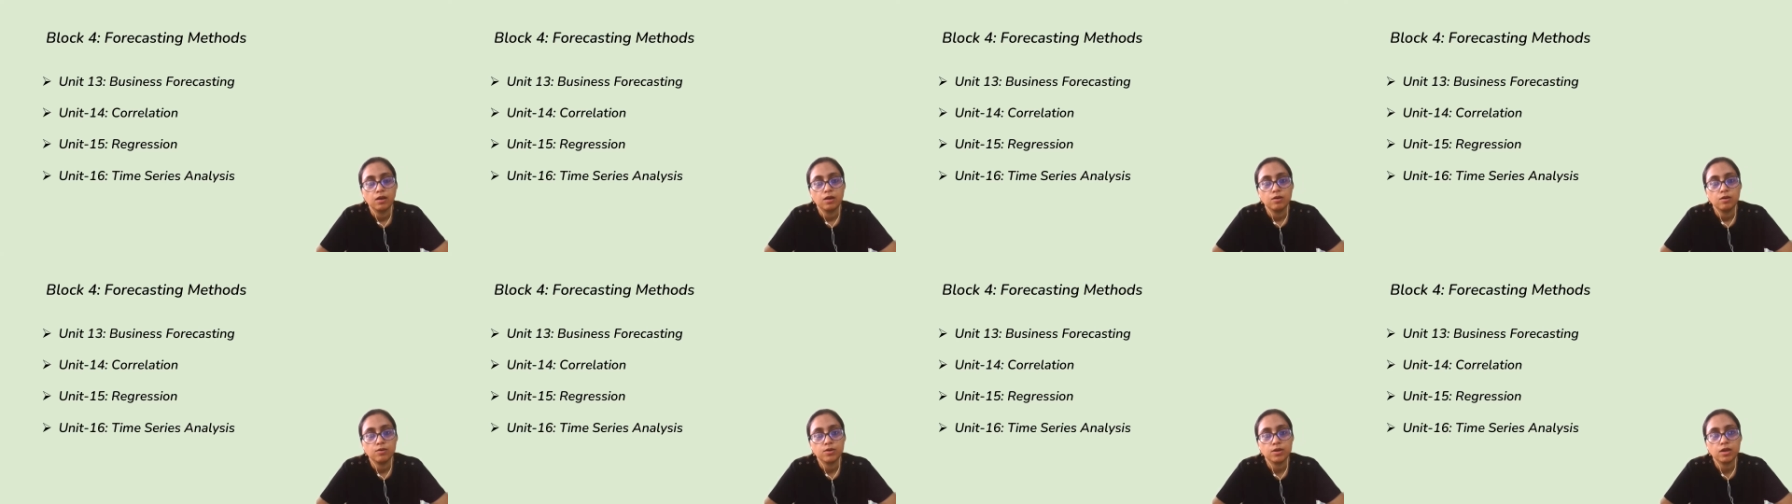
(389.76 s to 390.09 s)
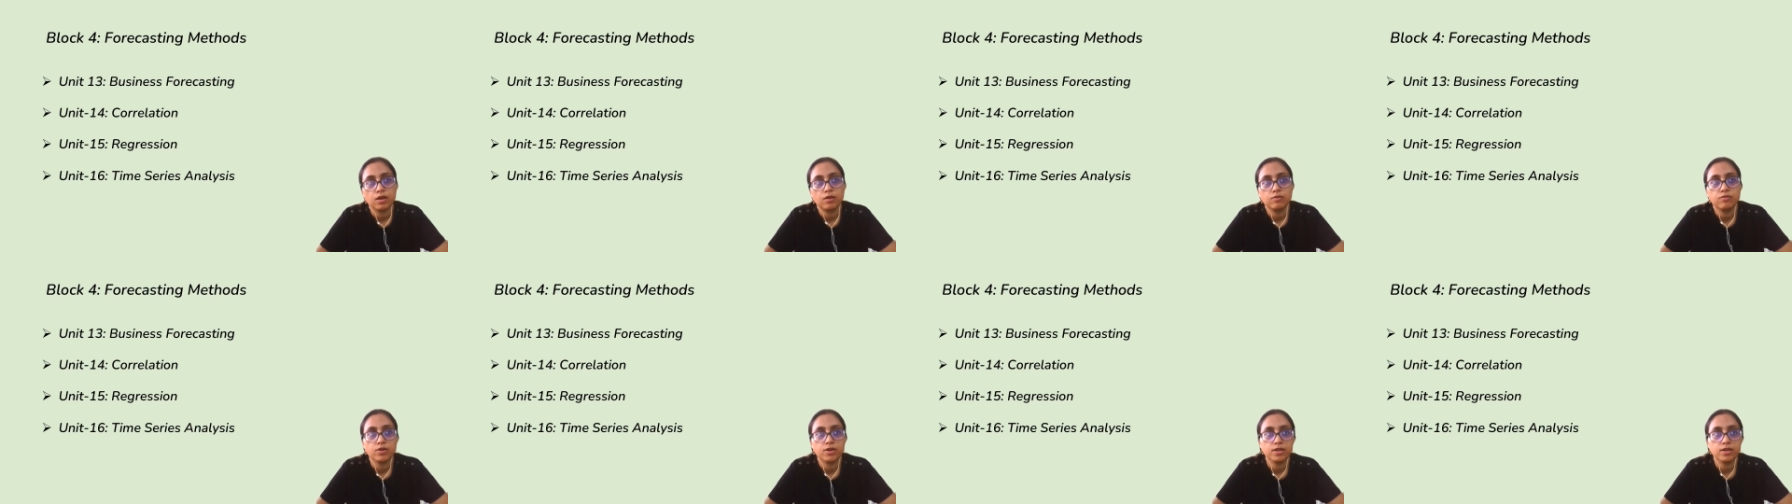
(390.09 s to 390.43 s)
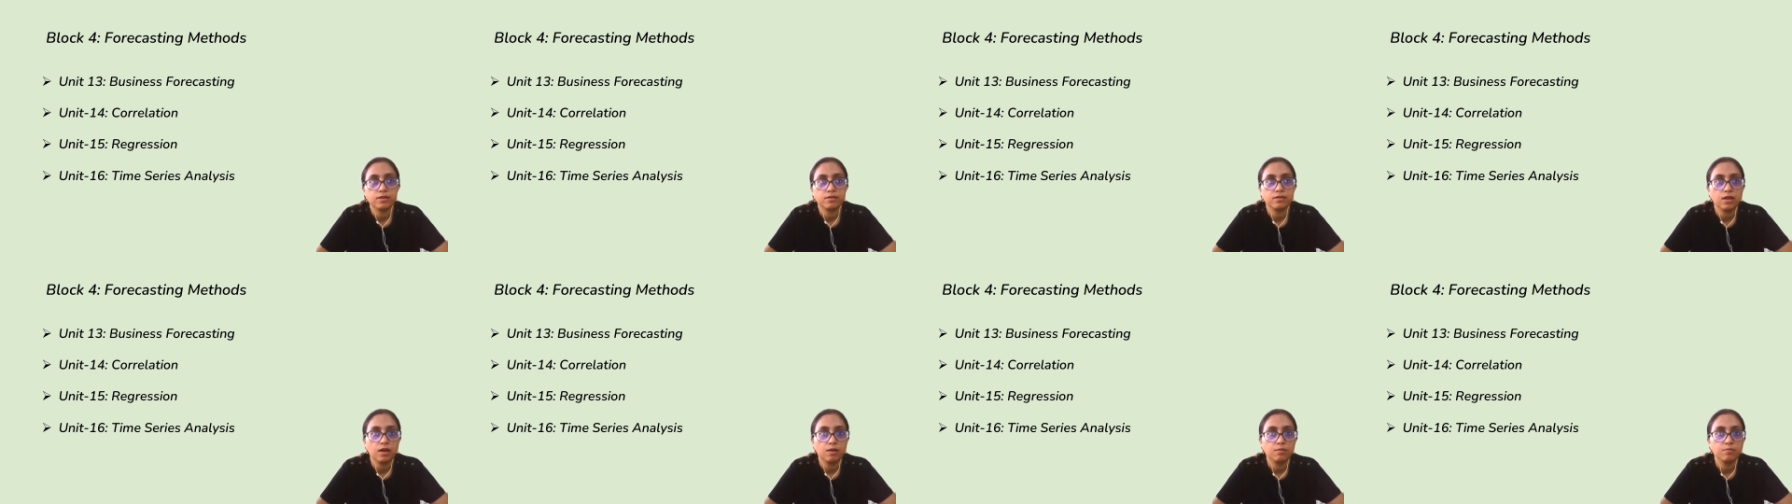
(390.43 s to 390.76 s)
Okay, for
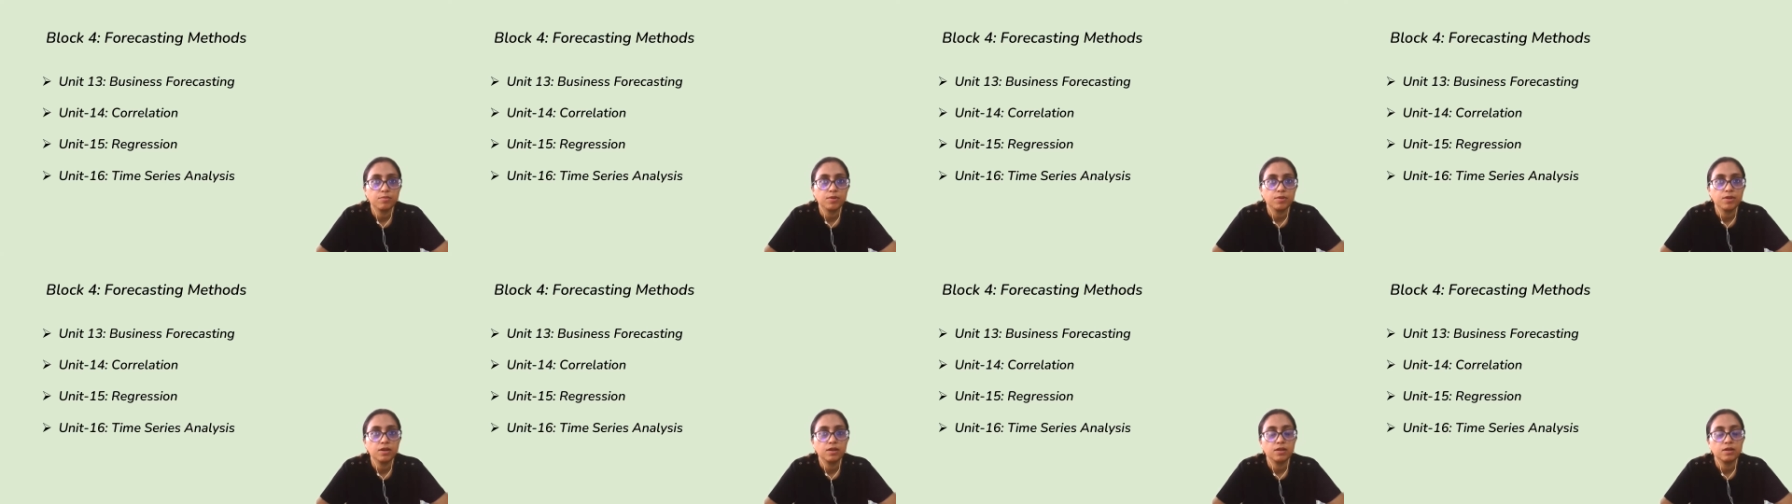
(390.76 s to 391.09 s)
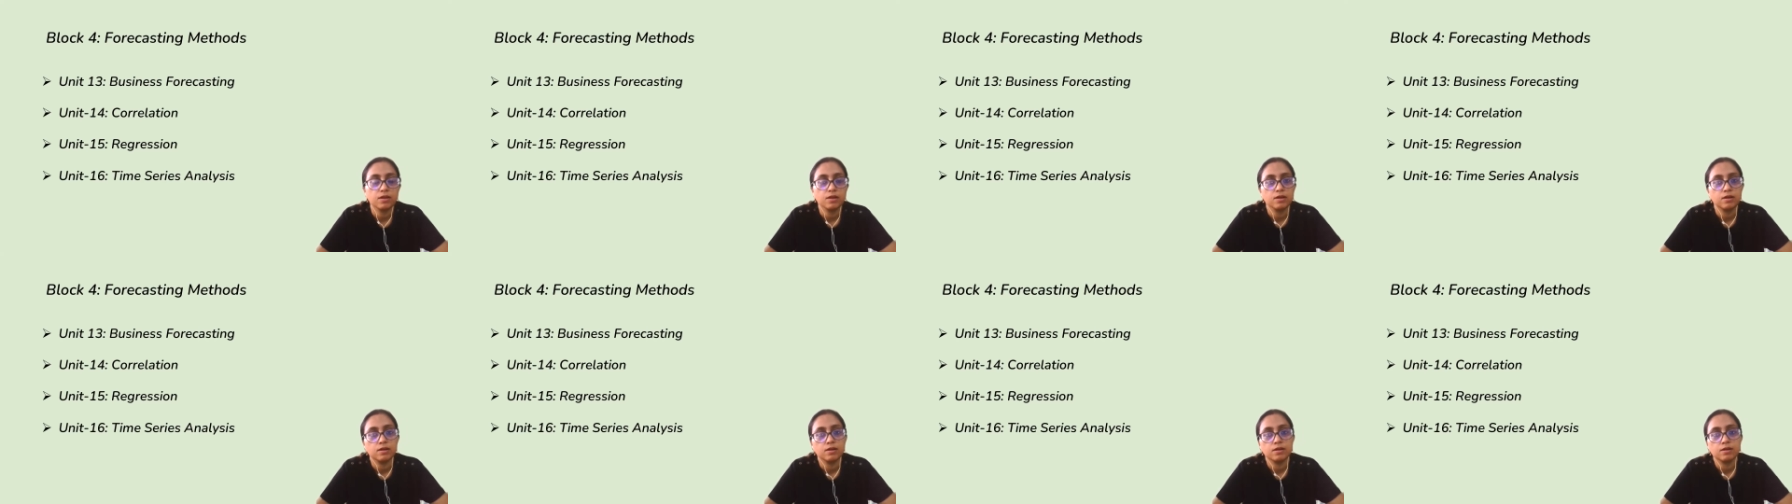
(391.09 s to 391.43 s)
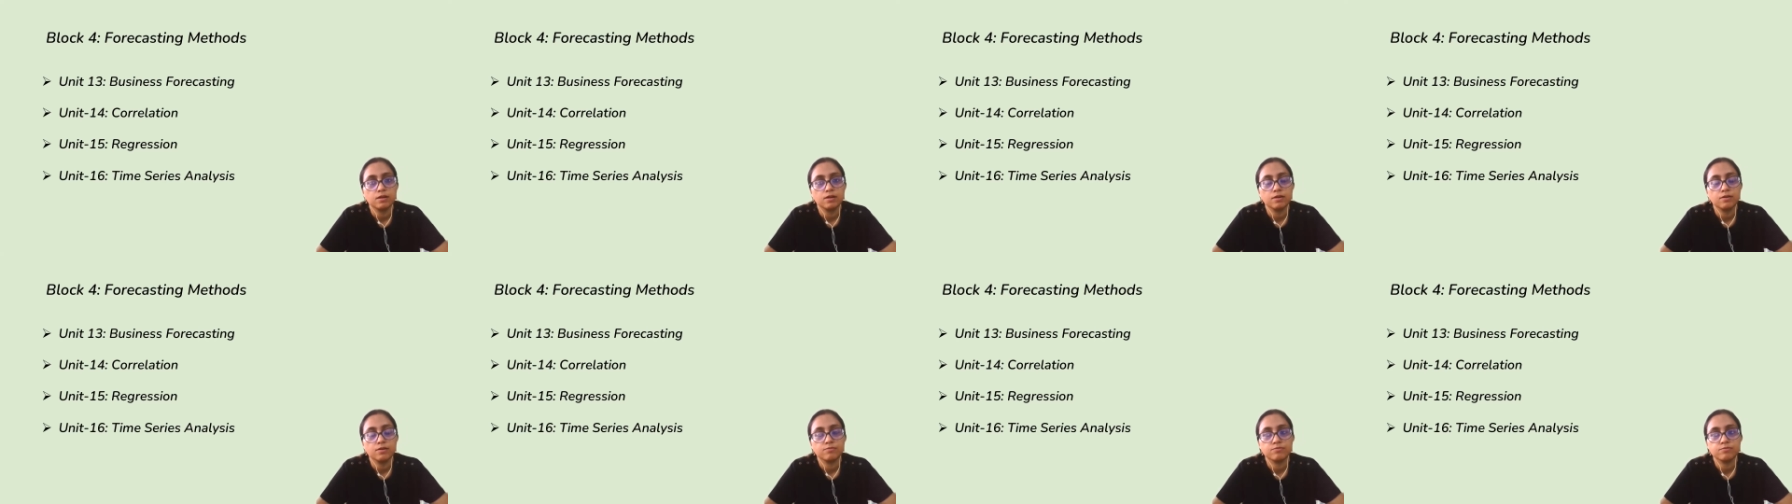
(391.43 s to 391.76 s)

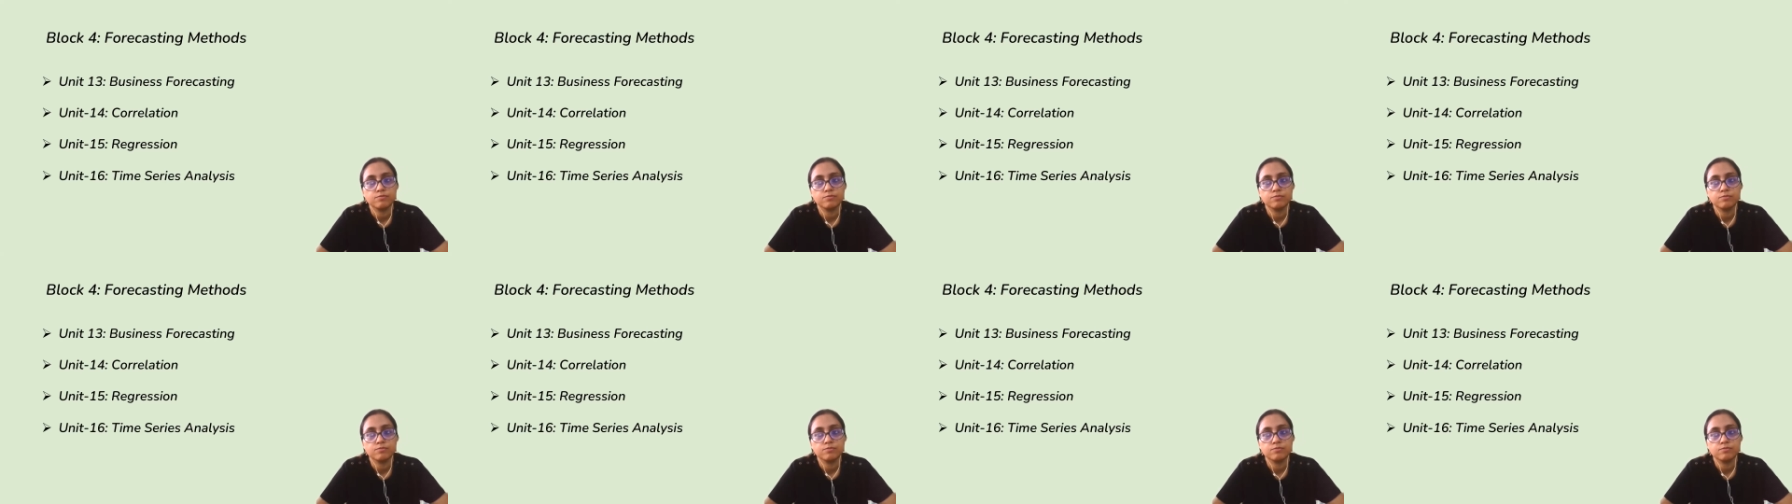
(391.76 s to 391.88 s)
example,